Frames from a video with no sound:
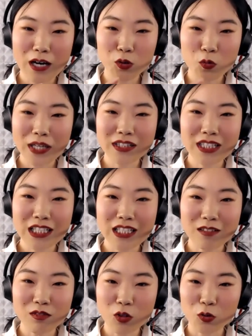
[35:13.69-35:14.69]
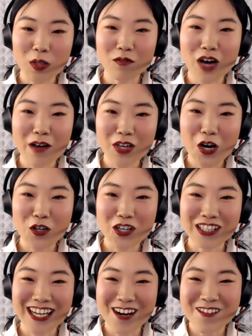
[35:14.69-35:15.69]
20 or 25
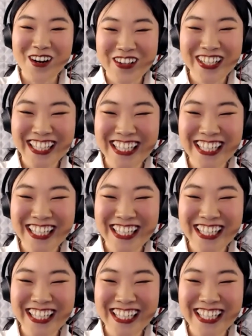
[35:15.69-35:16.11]
characters in there.